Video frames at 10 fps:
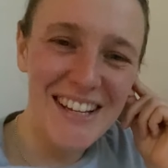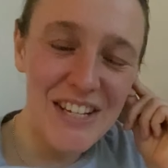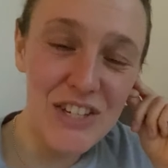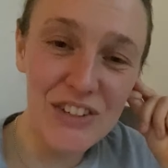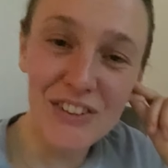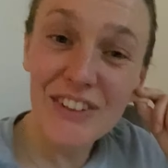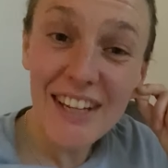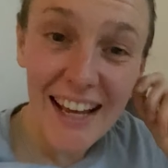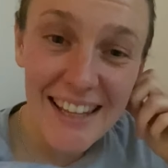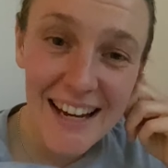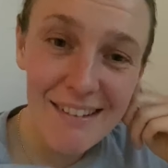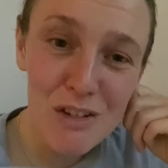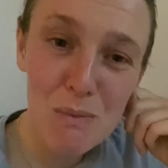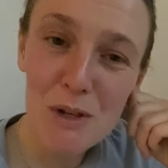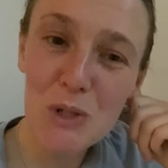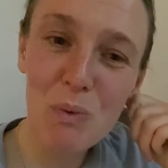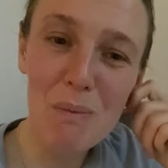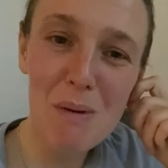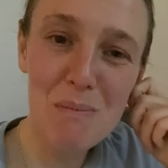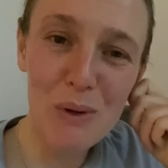So yeah, that was my
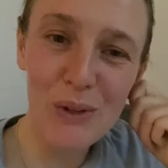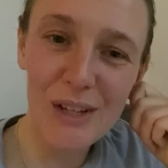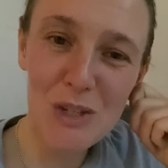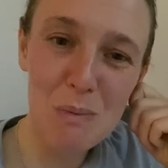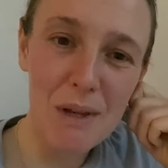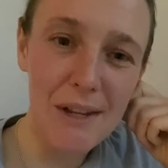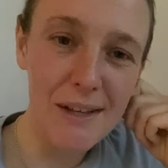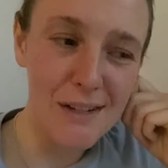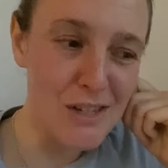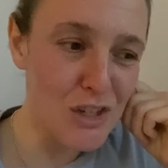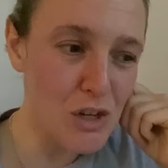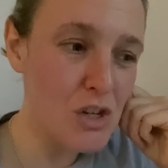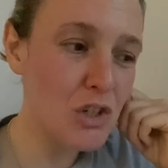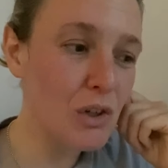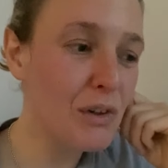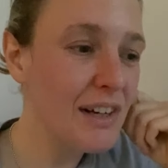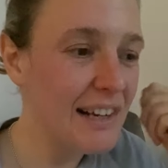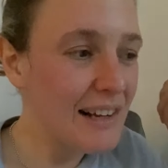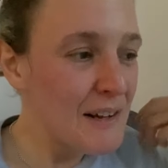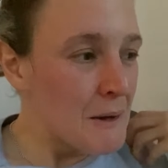swimming pool experience. So
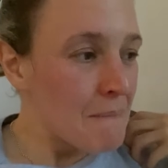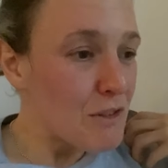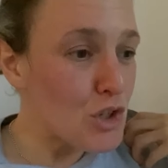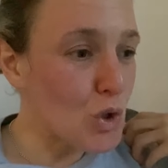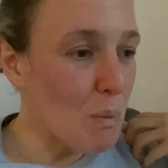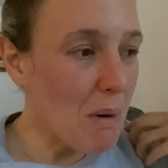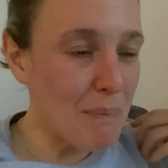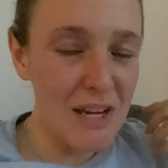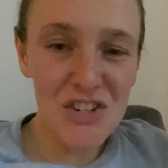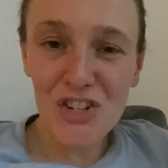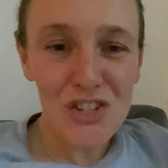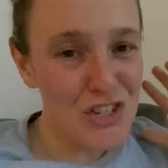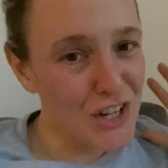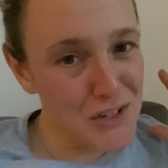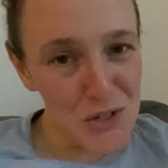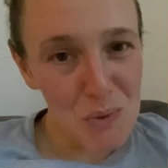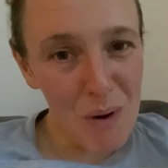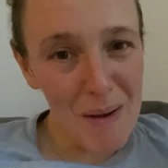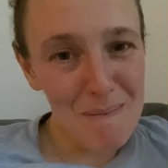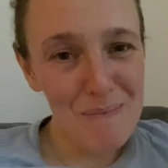stoma patients can
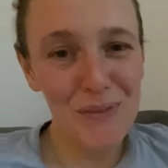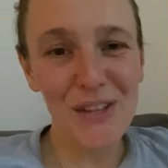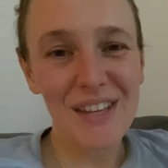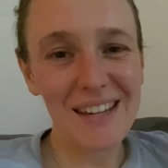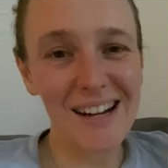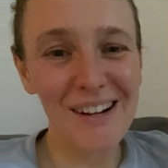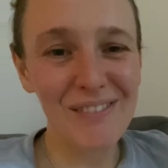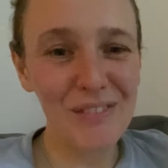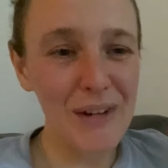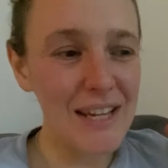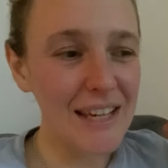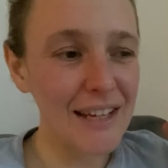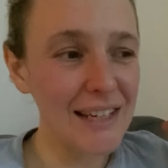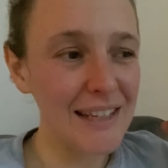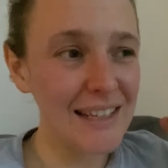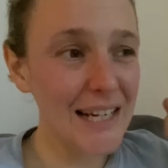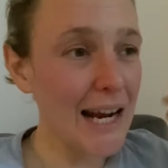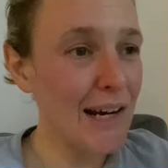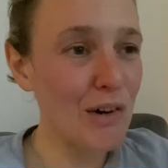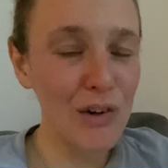swim. We can
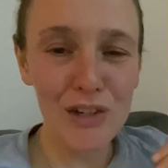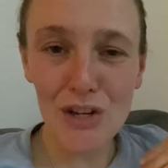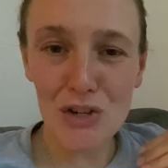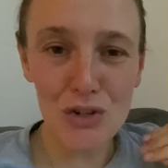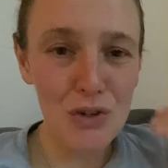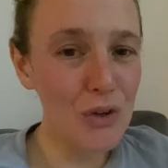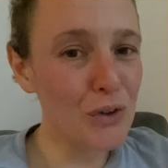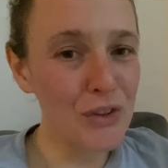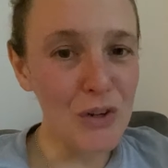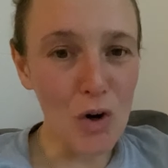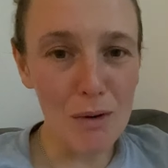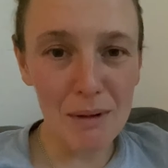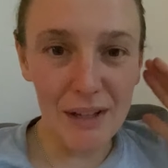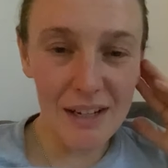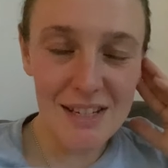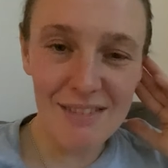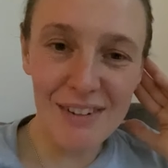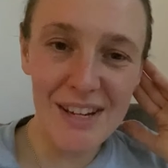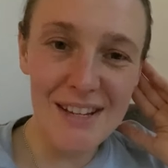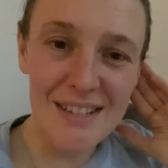crack on and do all the normal
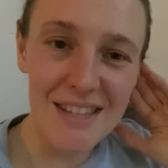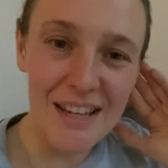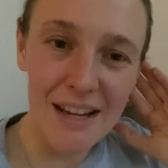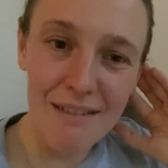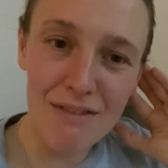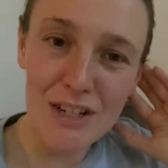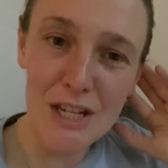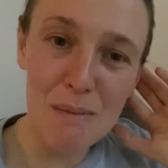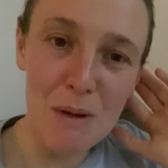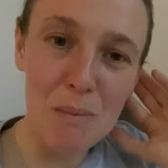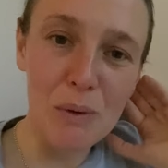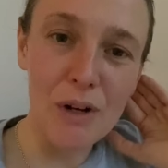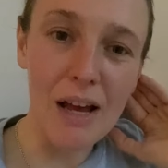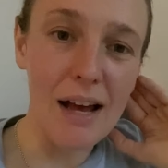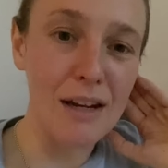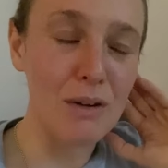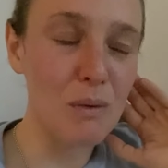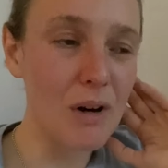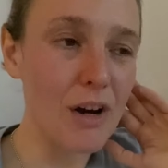activities that everyday people can.